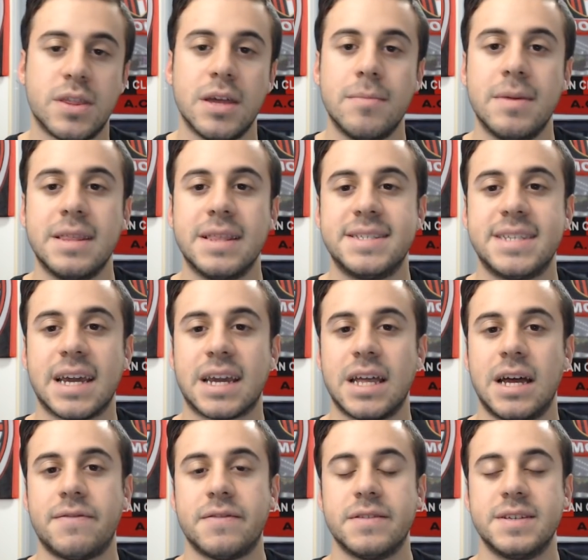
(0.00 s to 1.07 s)
him in the
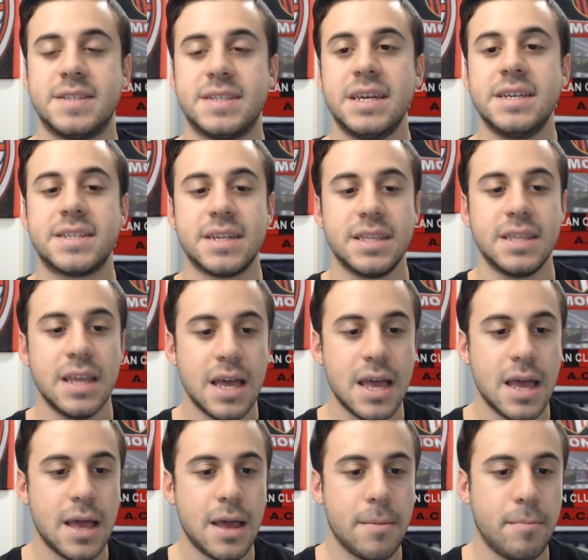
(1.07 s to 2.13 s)
second half of the season,
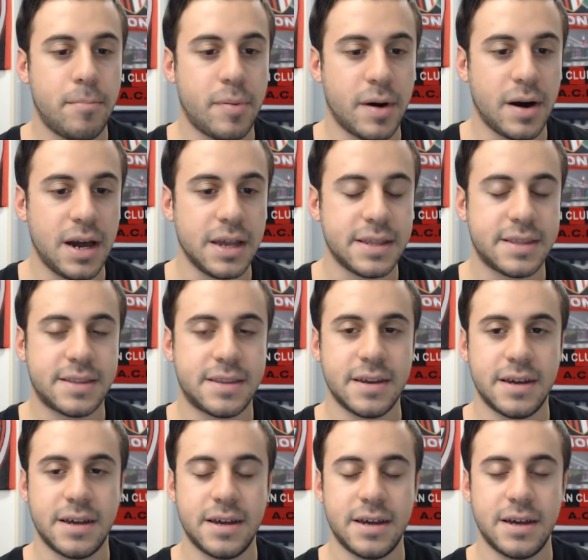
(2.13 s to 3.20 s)
but
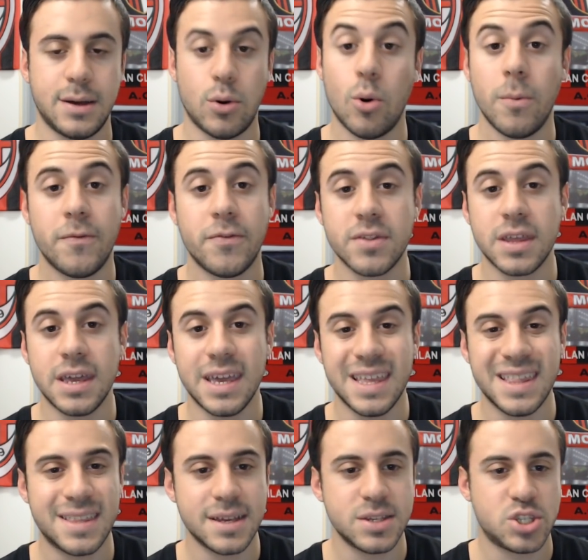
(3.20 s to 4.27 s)
hopefully
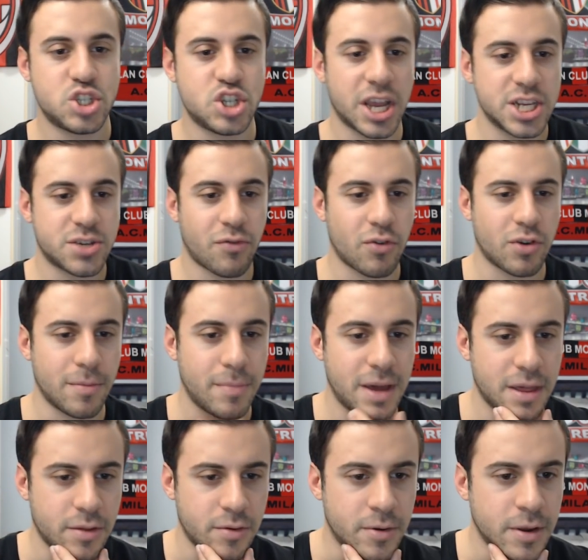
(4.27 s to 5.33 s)
he does change for the
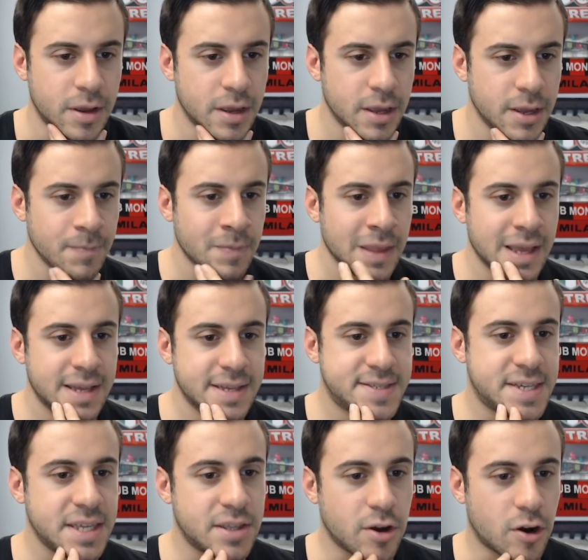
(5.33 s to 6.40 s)
better.
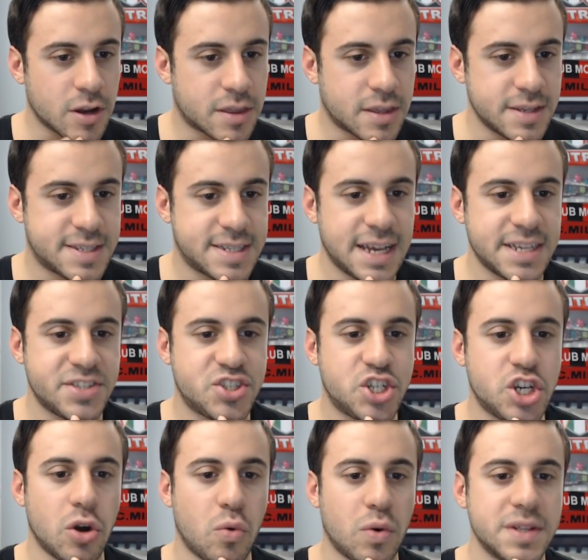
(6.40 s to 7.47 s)
Siddharth says,
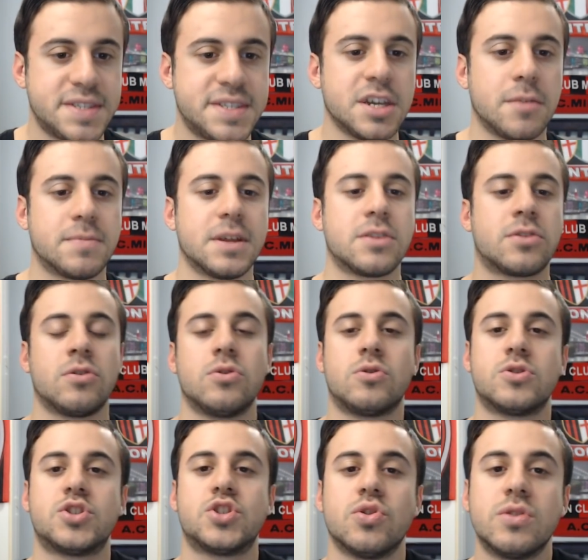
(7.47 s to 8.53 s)
Gio, what's the update on
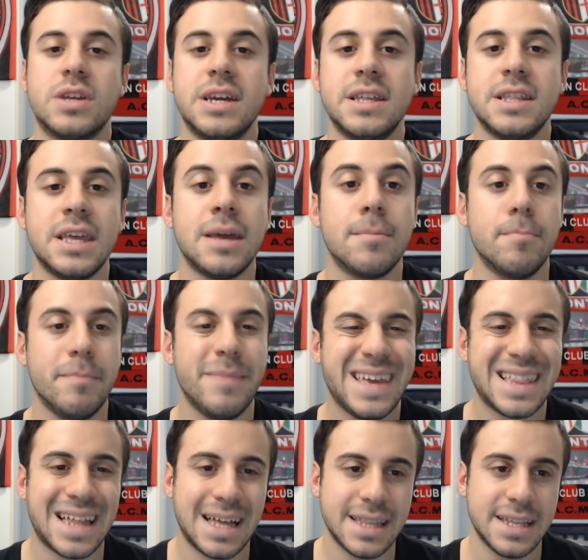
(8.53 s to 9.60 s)
Orsolini?
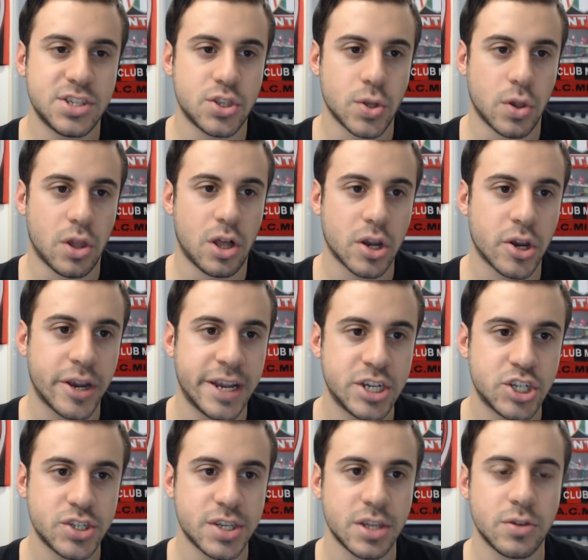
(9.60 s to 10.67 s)
Milan is no longer
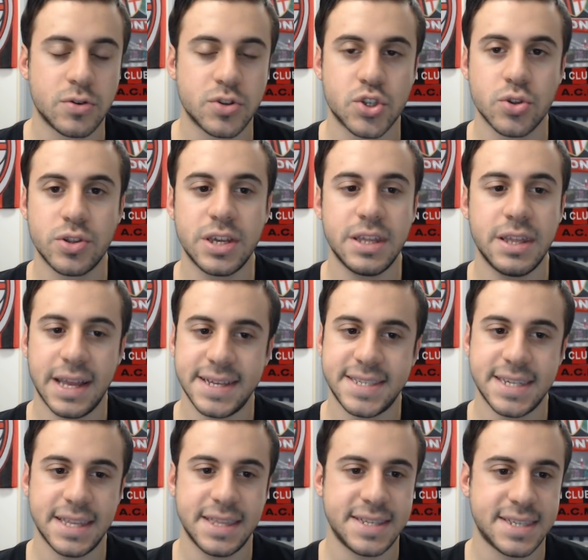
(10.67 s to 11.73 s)
interested in Orsolini. I
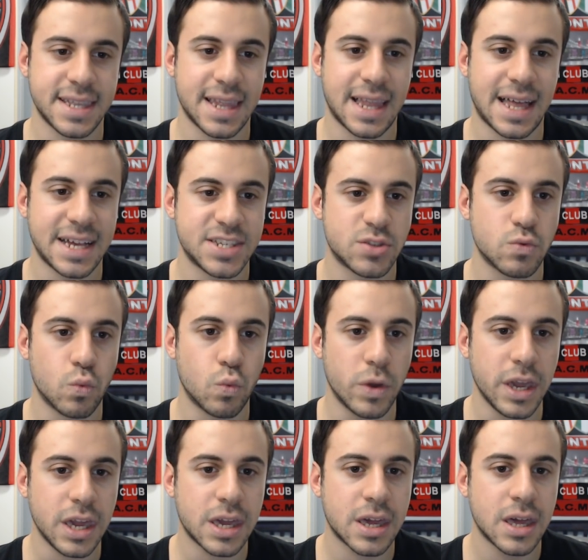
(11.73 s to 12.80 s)
said this last
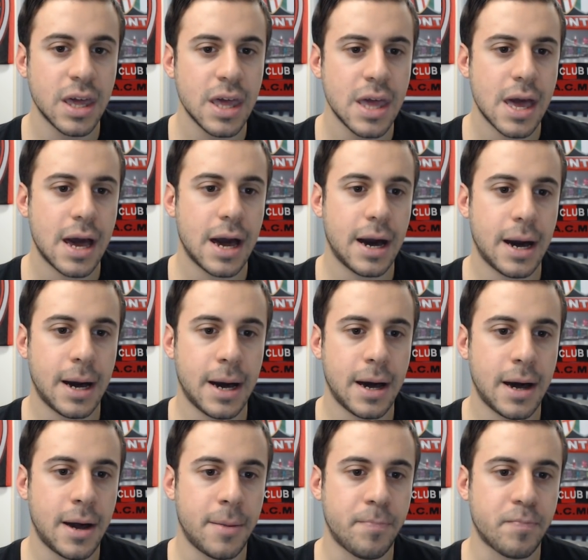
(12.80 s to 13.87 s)
week
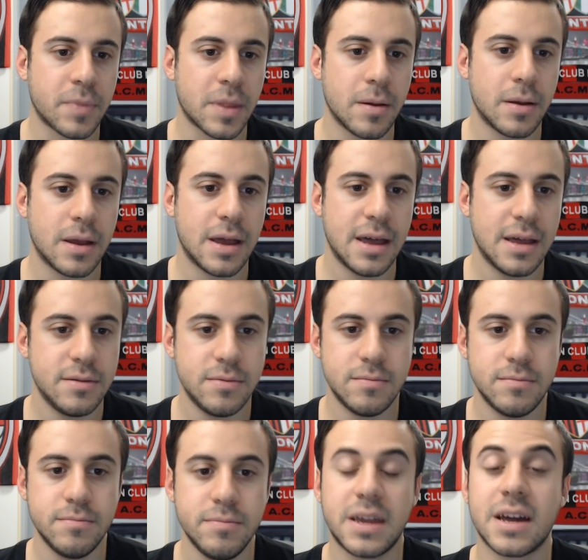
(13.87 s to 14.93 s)

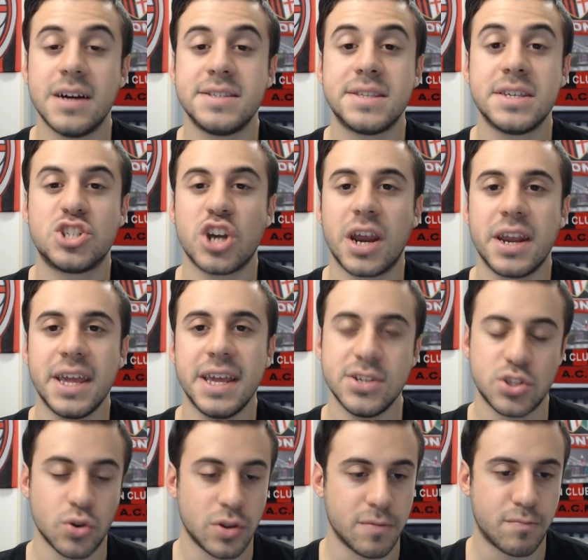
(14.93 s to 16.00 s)
because the
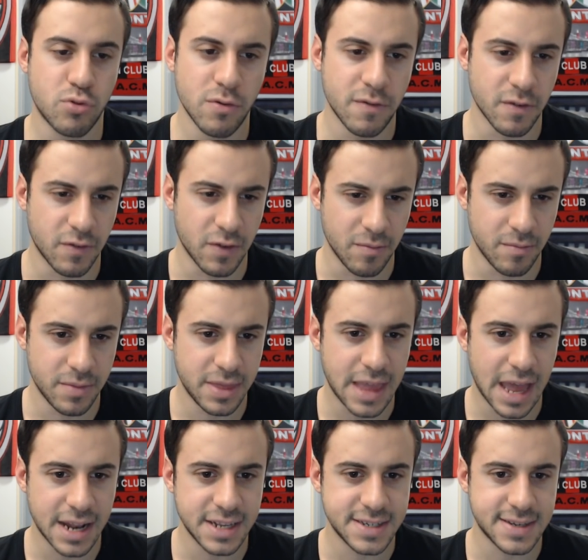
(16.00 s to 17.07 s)
Chinese don't approve of him.
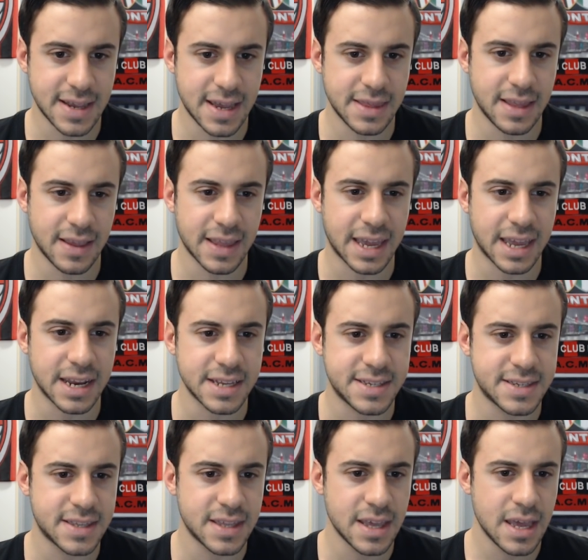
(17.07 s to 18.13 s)
That is the
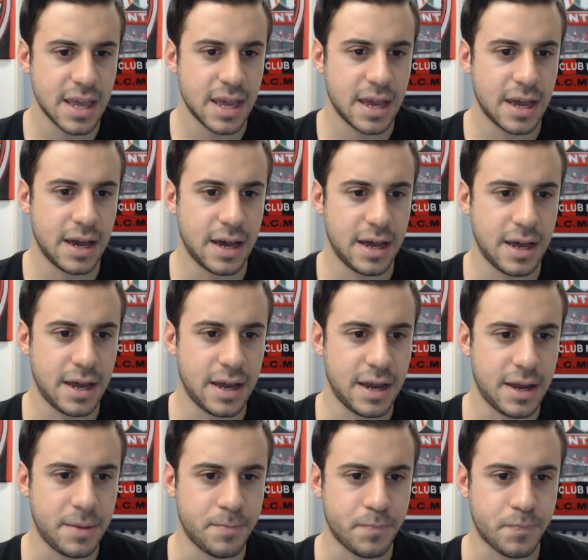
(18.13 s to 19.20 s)
latest
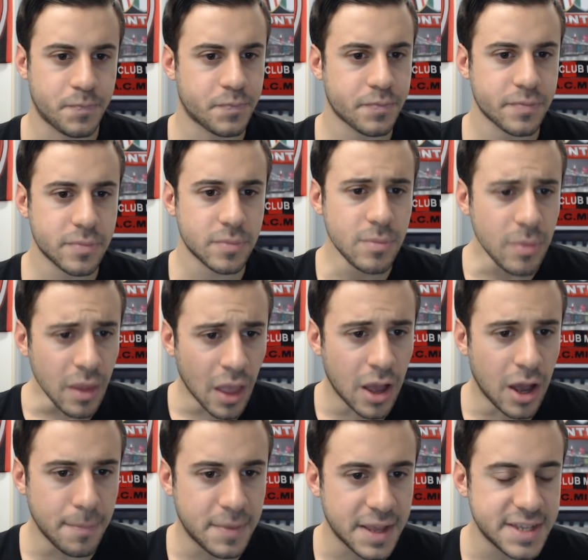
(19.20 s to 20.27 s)
updates
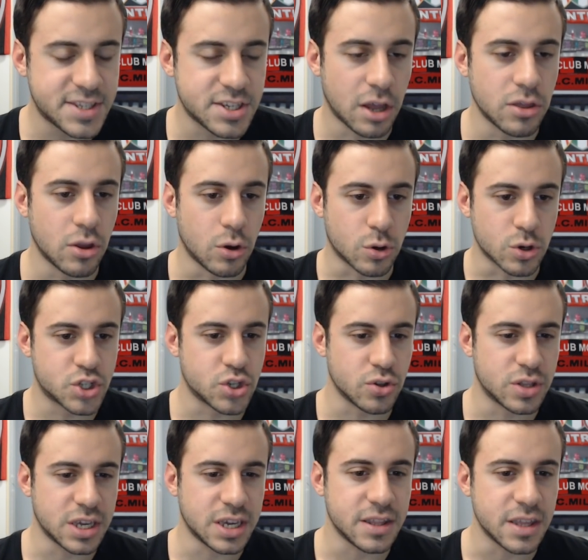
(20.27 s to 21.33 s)
on
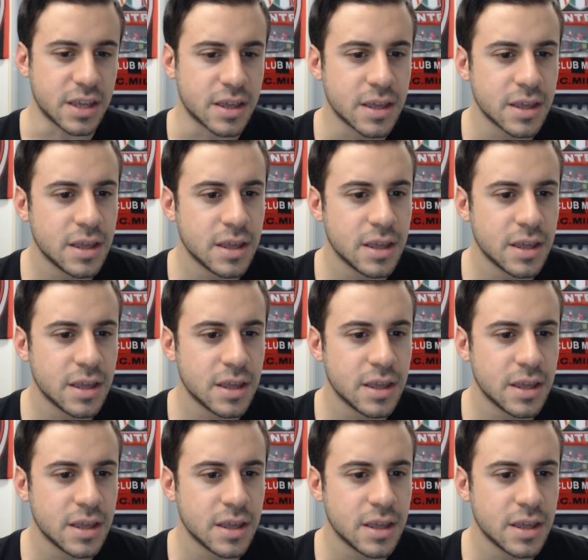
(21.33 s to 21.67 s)
Orsolini.